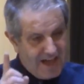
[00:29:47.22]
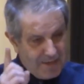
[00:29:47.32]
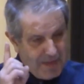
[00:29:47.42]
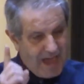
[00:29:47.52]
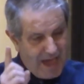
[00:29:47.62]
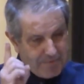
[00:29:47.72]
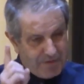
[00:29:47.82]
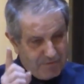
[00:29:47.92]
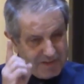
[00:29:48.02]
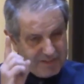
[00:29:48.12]
I'm
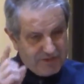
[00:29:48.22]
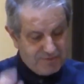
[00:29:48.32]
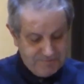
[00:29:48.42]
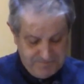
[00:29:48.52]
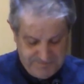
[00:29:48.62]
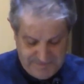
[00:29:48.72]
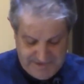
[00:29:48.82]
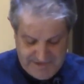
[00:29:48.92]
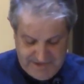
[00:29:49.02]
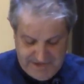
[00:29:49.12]
happy with you."
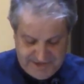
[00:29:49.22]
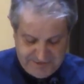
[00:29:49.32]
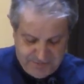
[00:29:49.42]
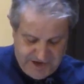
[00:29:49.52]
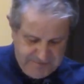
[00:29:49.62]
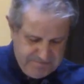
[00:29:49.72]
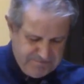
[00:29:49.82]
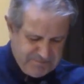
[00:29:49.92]
Let's pray.